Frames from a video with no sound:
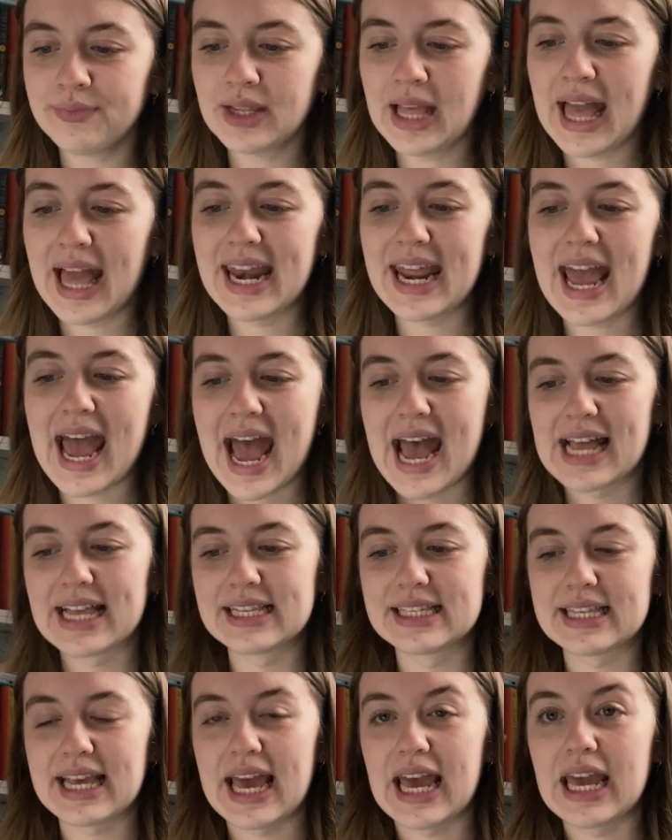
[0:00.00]
and it
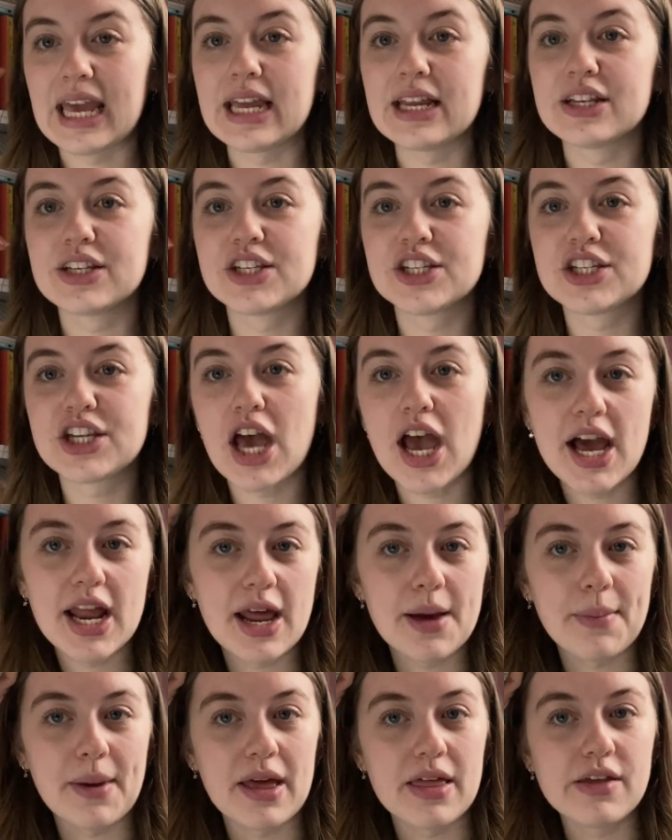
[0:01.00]
has a turn
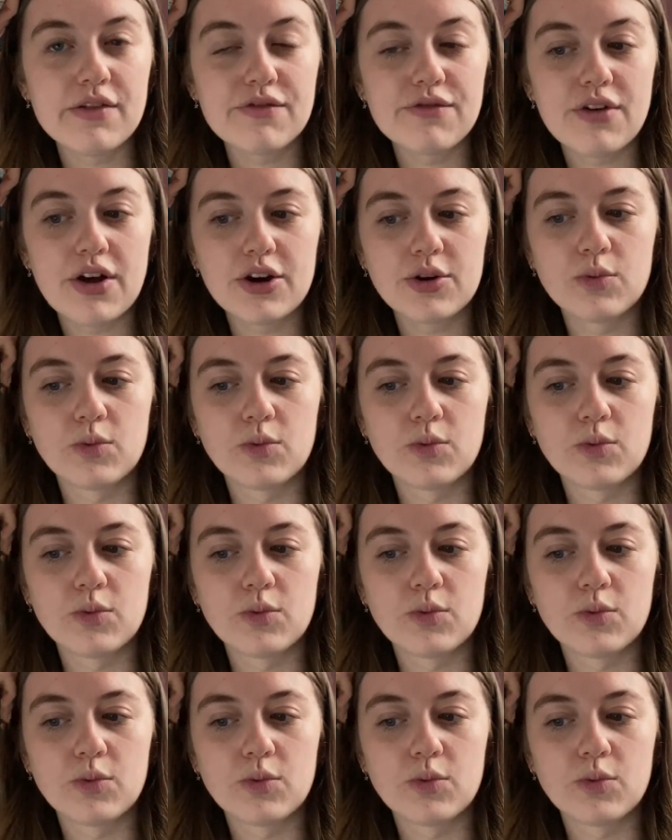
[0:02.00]
up at the front